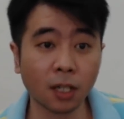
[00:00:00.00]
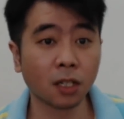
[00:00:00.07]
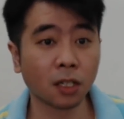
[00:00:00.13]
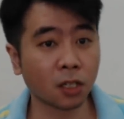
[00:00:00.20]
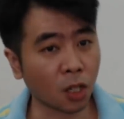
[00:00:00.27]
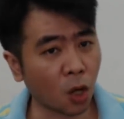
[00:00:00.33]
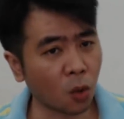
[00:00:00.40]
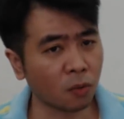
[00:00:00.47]

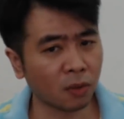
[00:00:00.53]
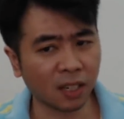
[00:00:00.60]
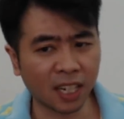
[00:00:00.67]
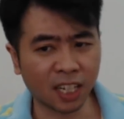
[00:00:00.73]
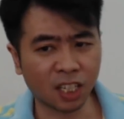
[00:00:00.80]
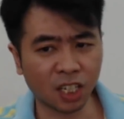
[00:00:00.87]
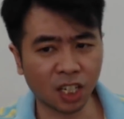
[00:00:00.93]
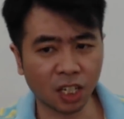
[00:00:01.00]
So,
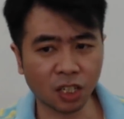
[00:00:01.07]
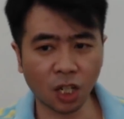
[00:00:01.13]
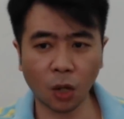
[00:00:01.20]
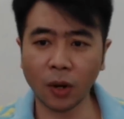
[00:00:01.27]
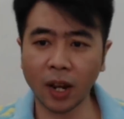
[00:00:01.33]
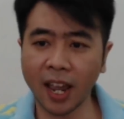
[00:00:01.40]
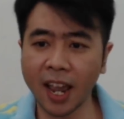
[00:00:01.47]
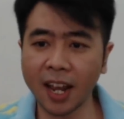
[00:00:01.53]
let's just
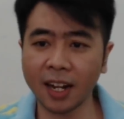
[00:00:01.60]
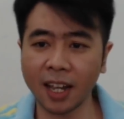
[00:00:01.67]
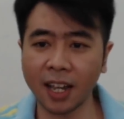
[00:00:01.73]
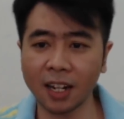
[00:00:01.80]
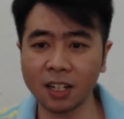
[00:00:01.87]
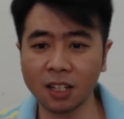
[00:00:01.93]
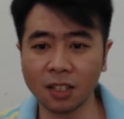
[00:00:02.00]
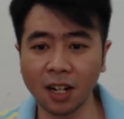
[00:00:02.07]
go ahead
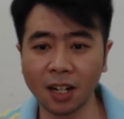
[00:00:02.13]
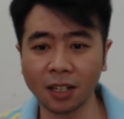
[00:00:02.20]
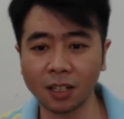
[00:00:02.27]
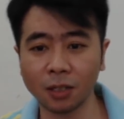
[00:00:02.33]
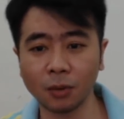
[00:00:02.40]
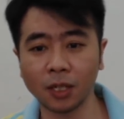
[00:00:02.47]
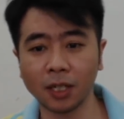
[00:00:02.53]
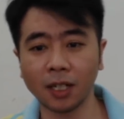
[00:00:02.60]
and start
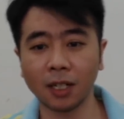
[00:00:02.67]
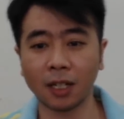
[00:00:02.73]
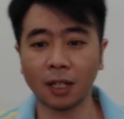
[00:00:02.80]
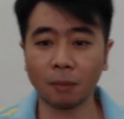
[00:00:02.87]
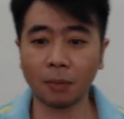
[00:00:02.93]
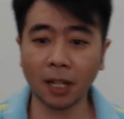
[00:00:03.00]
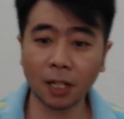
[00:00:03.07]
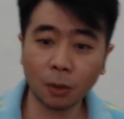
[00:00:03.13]
doing it.
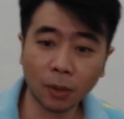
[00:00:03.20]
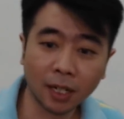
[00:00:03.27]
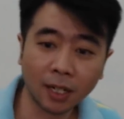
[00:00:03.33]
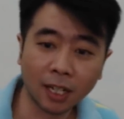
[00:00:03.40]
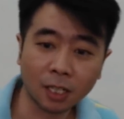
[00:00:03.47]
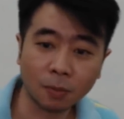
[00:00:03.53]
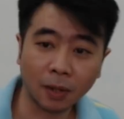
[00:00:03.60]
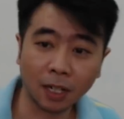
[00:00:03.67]
And by the way,
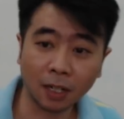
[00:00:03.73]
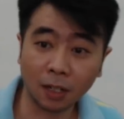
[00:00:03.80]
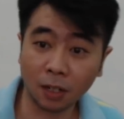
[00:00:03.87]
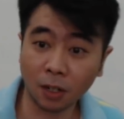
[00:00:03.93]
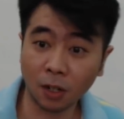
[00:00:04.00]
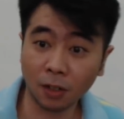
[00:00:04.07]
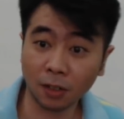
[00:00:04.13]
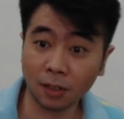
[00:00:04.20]
that's my
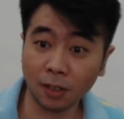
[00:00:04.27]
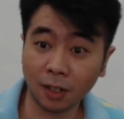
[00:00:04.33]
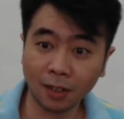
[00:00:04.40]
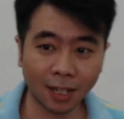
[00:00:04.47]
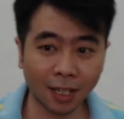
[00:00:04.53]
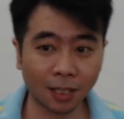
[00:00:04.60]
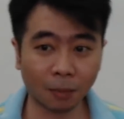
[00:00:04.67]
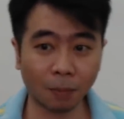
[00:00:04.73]
dog
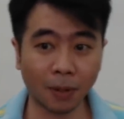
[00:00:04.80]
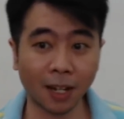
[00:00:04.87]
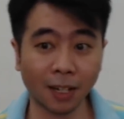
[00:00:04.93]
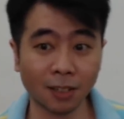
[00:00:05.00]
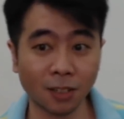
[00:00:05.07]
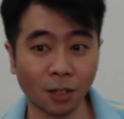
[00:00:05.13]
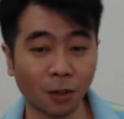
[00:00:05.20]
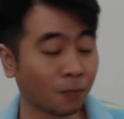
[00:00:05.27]
there at the
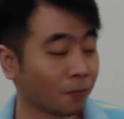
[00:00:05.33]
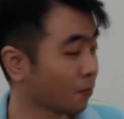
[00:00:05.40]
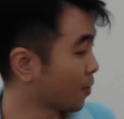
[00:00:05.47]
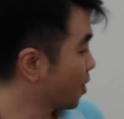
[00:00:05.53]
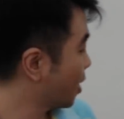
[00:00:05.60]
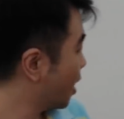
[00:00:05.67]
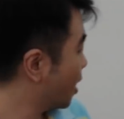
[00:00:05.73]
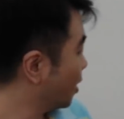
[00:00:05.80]
back, so
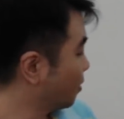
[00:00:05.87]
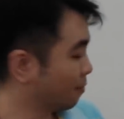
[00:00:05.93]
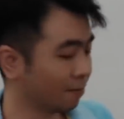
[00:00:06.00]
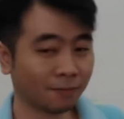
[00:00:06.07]
hey.